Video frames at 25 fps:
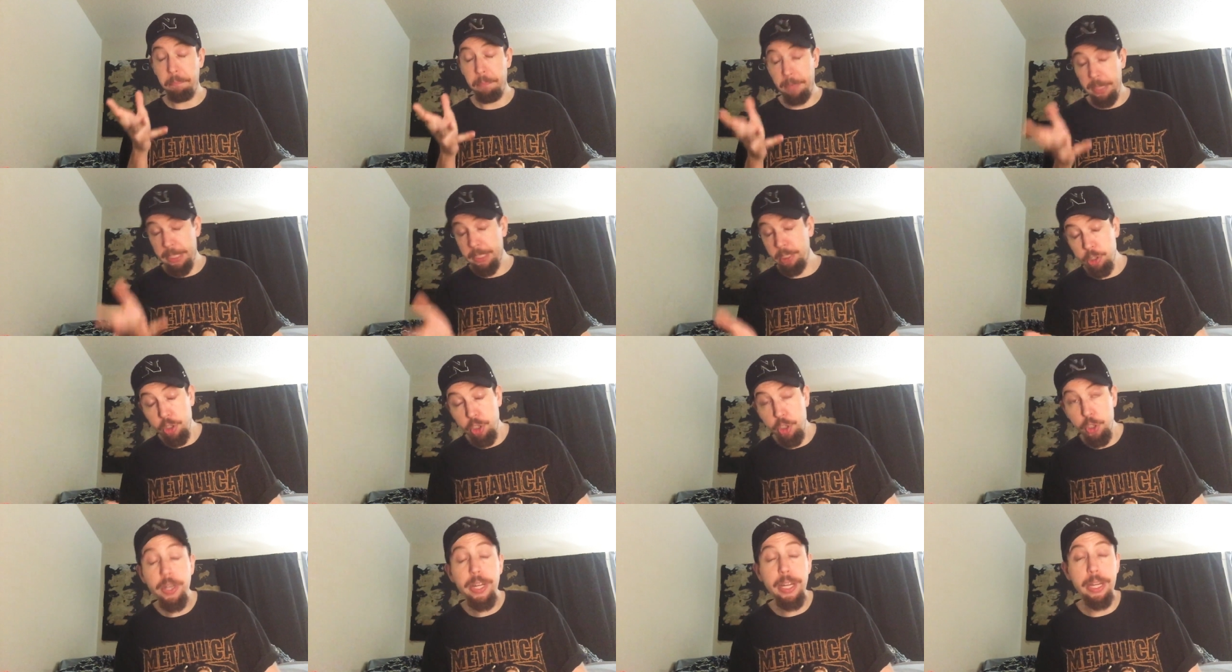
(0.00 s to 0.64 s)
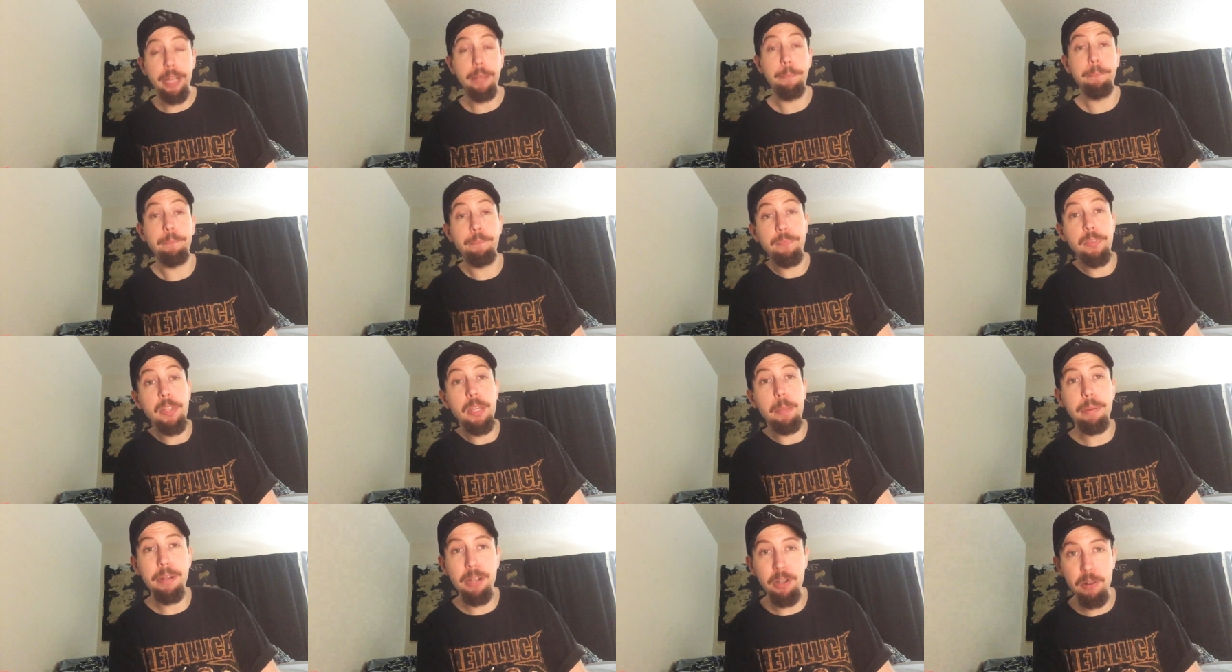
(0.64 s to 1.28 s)
extreme
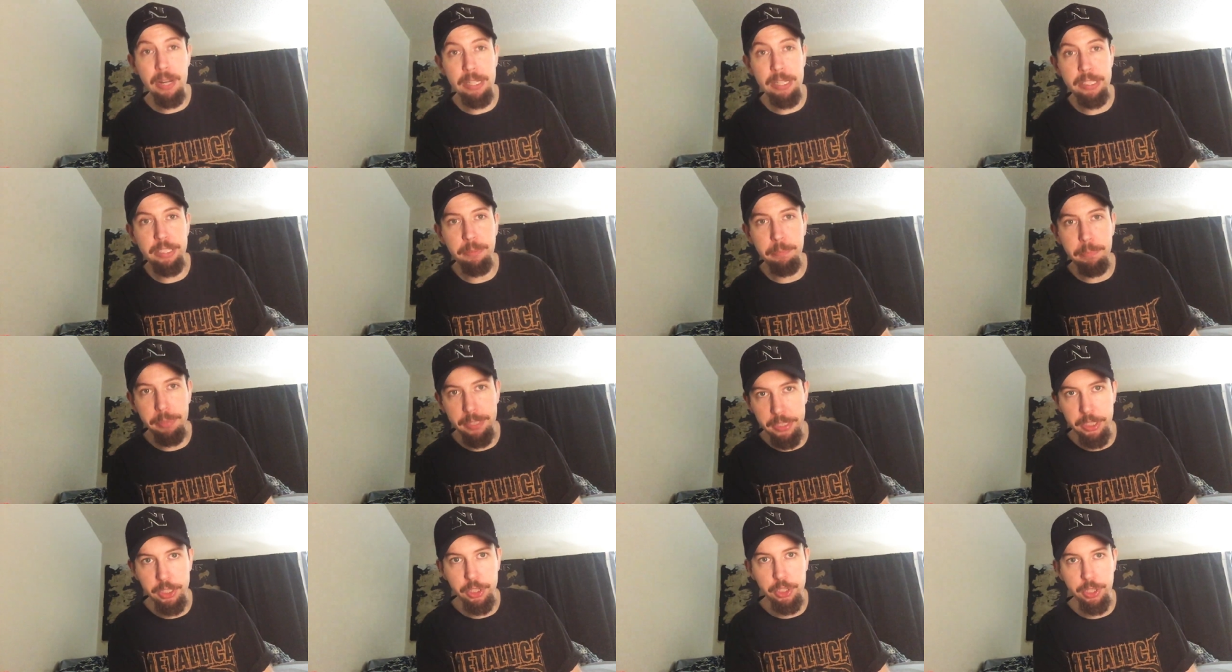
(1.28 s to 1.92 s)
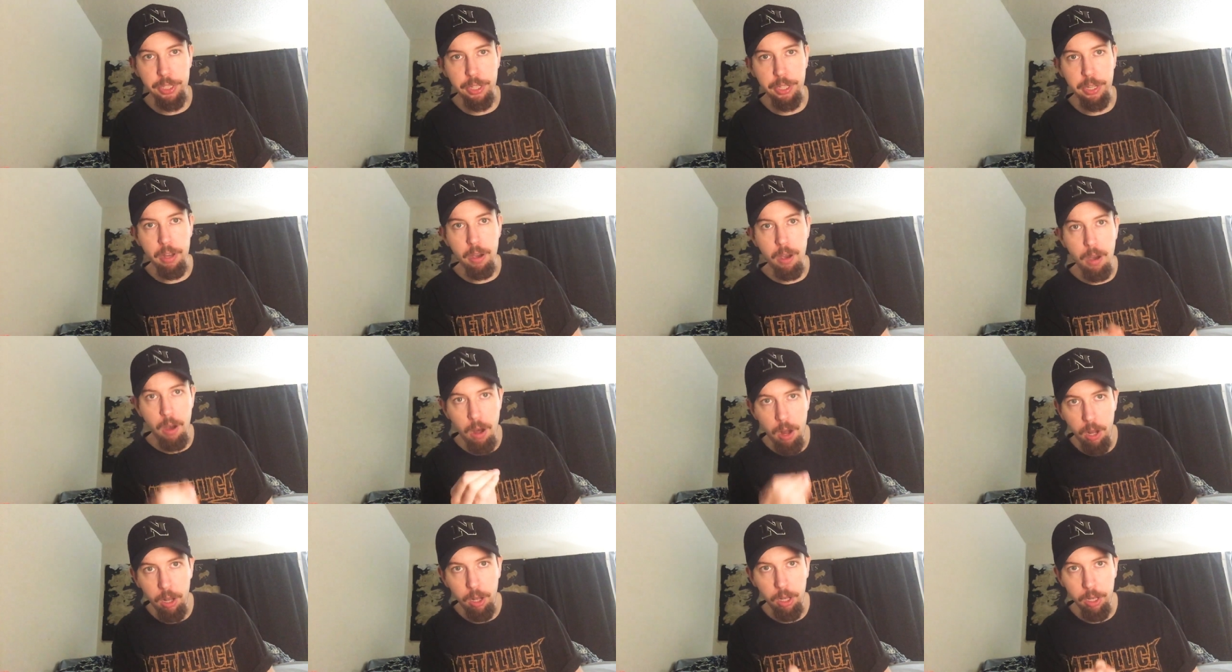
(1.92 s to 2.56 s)
progressive position
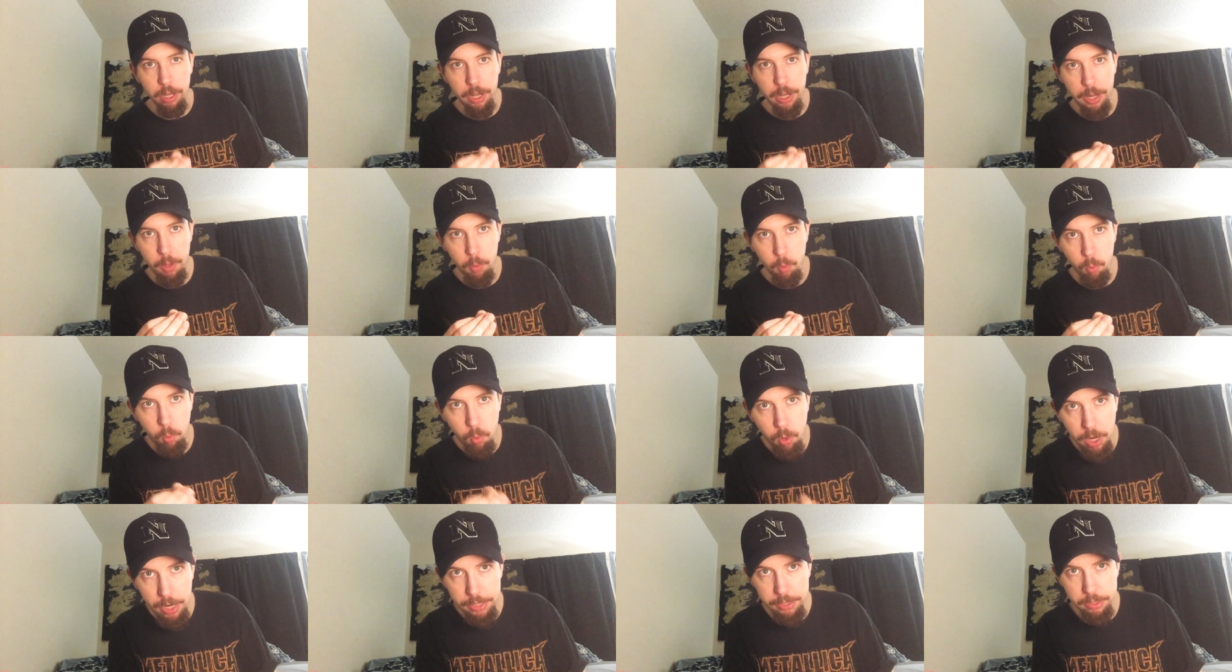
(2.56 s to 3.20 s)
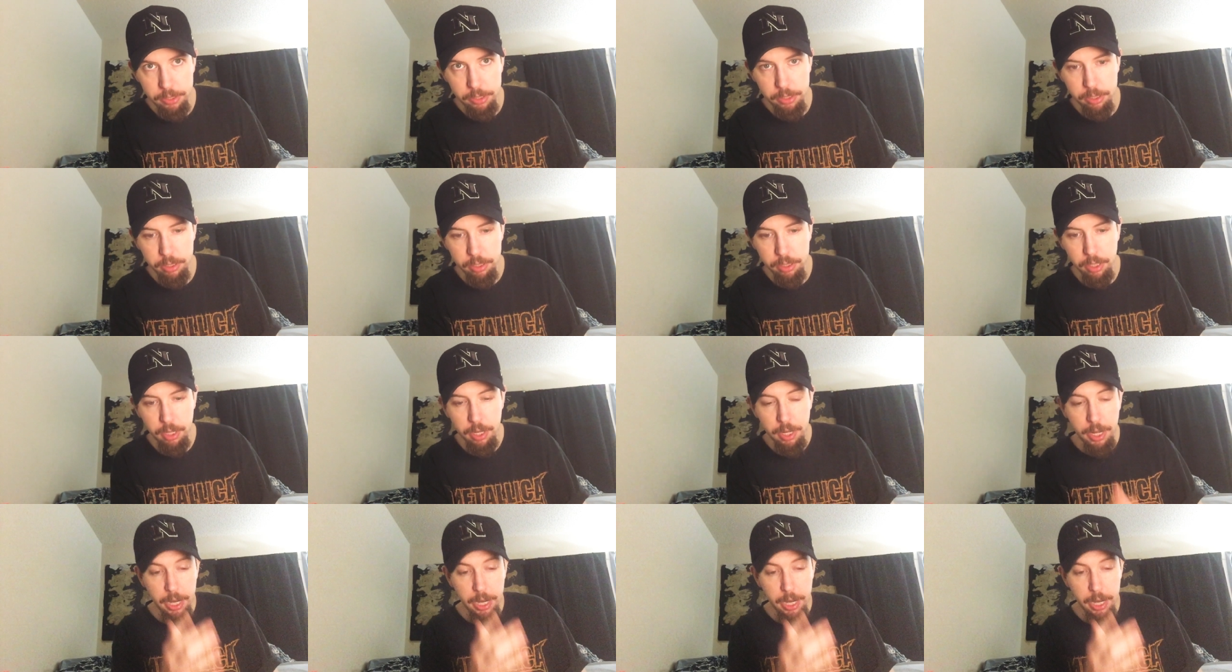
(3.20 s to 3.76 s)
all at once.